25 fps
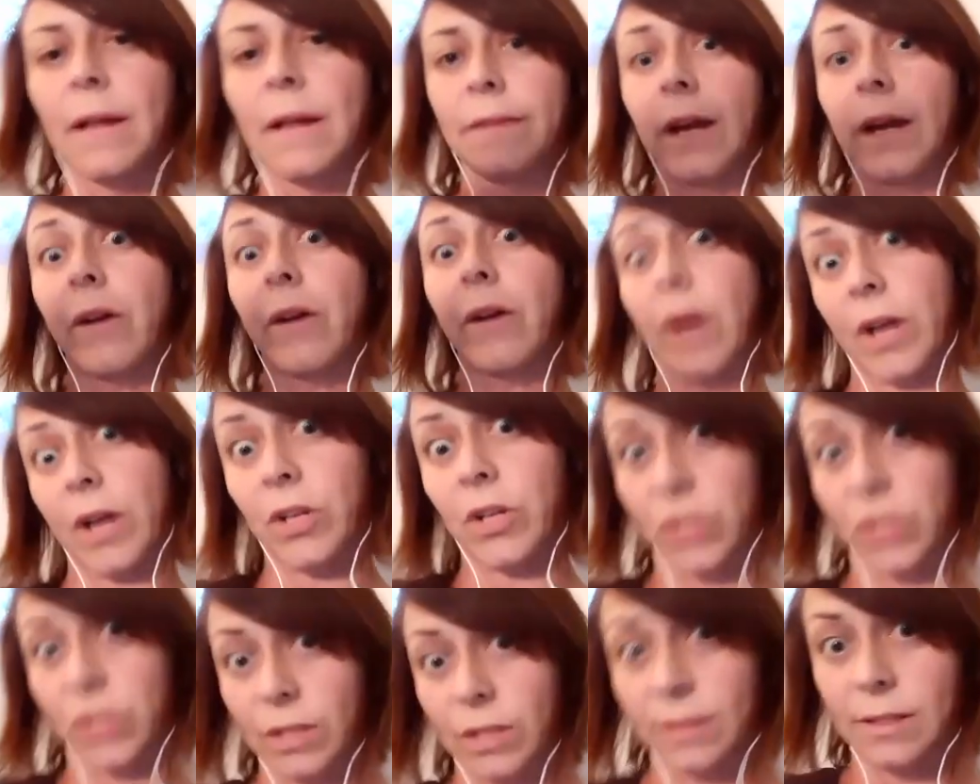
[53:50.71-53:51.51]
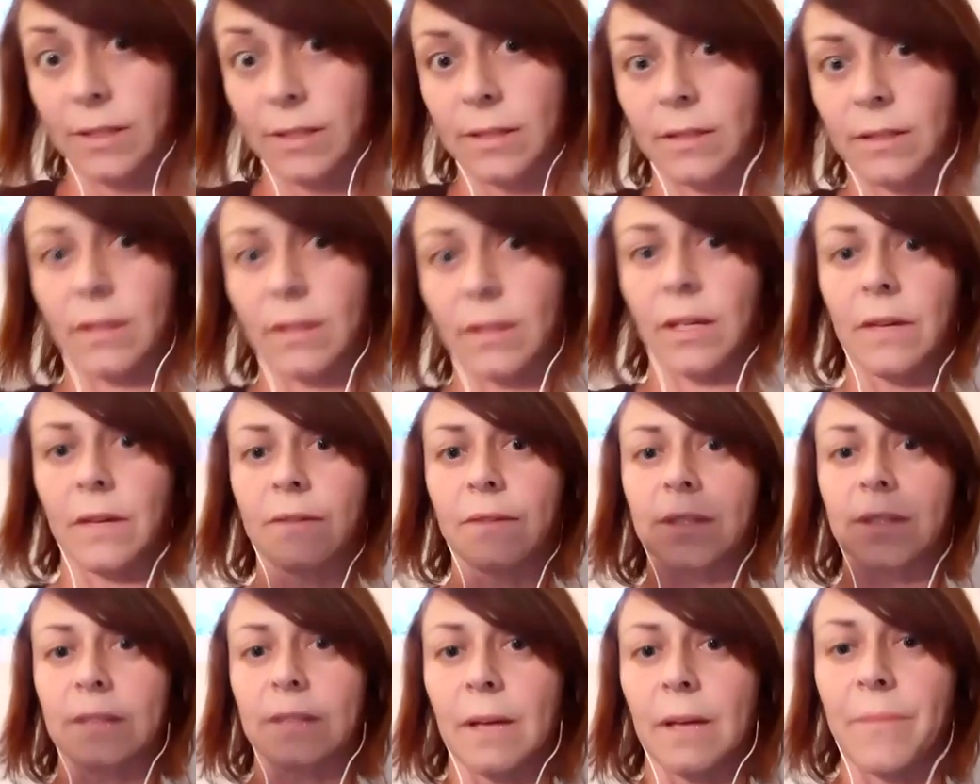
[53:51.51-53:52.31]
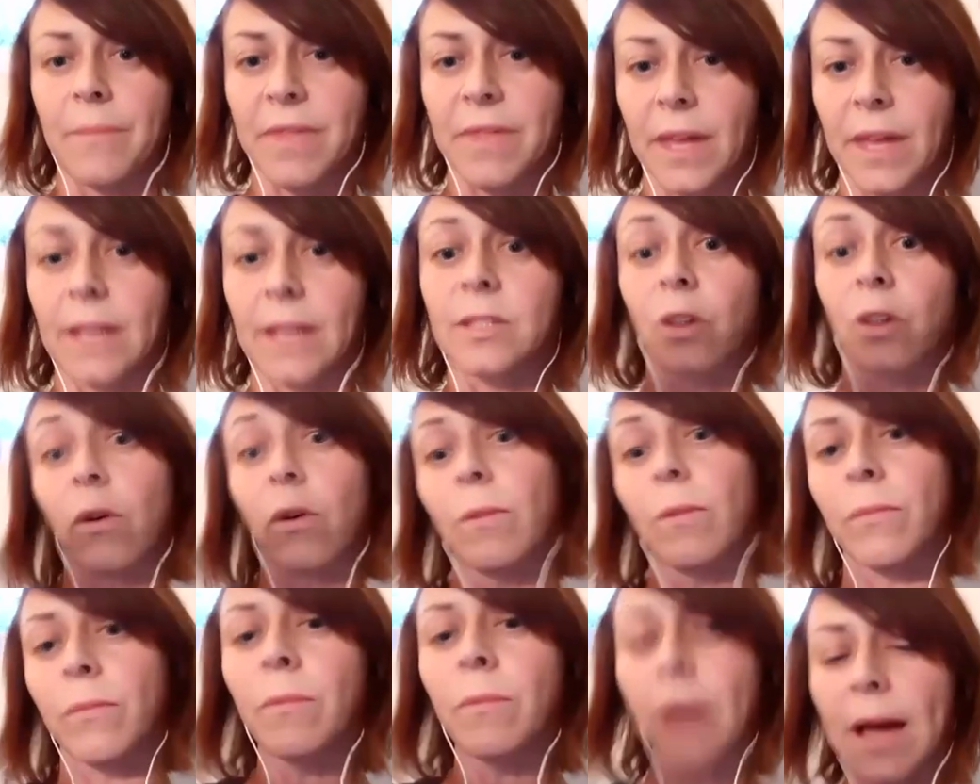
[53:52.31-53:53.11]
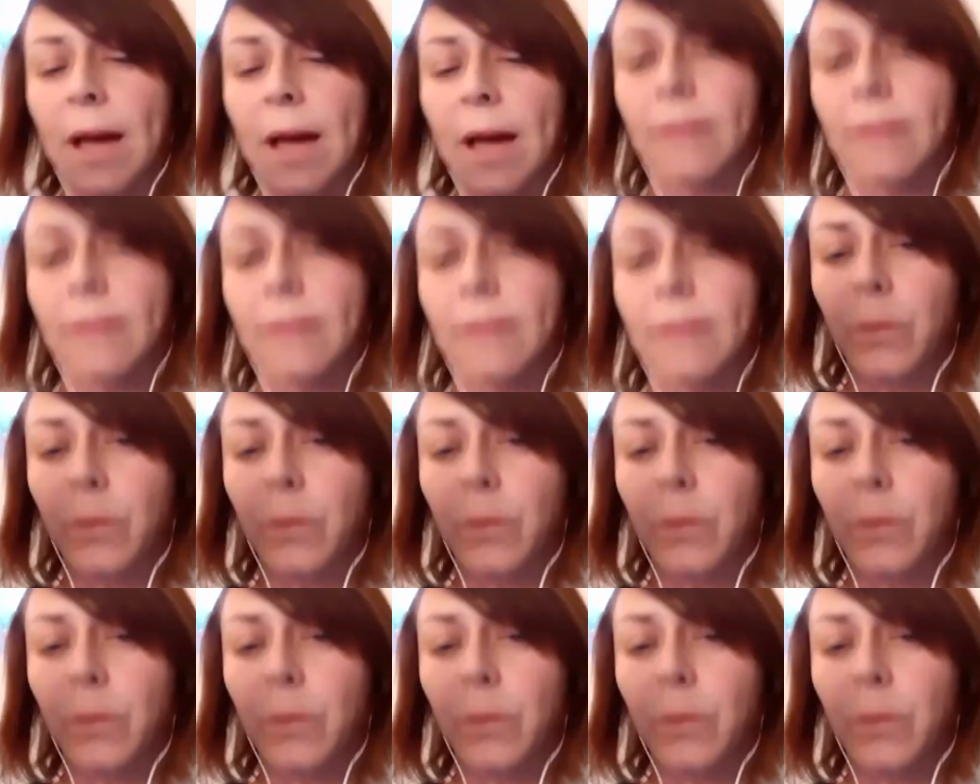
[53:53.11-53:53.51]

directions, gives something. So, and